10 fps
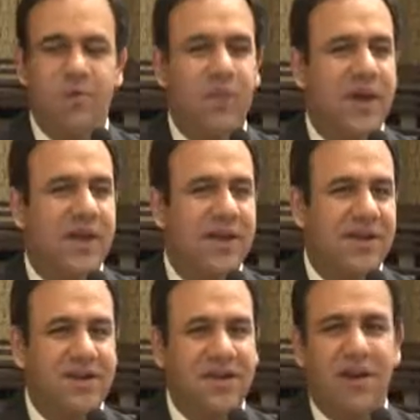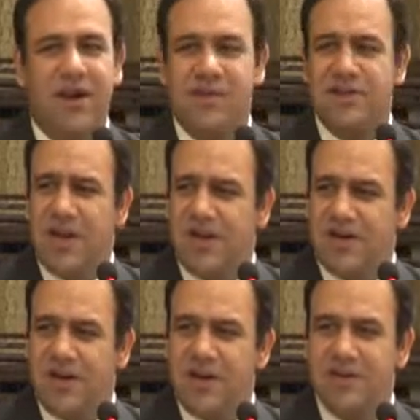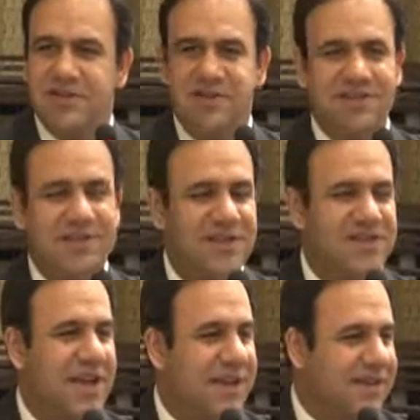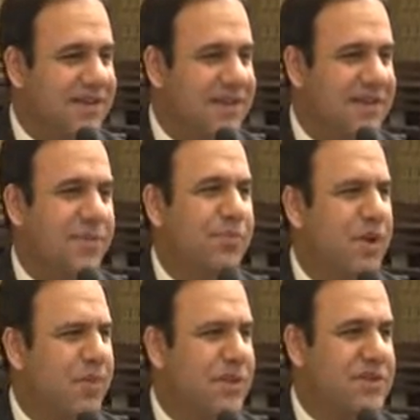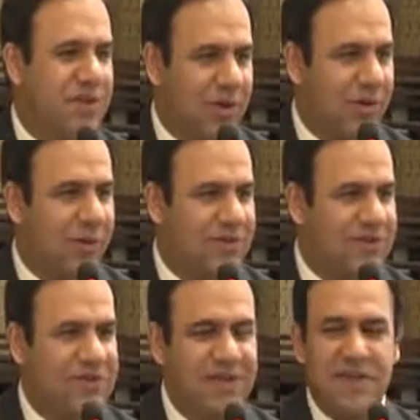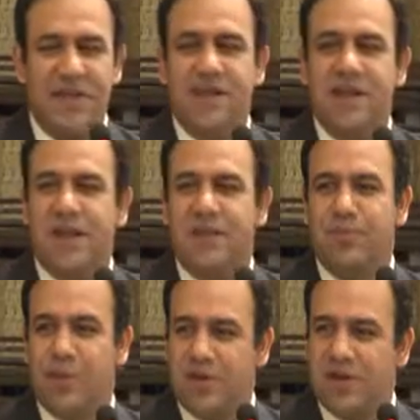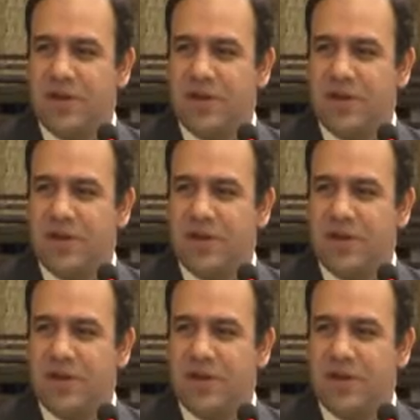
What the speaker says: by large land grants and charities and permits and loans that put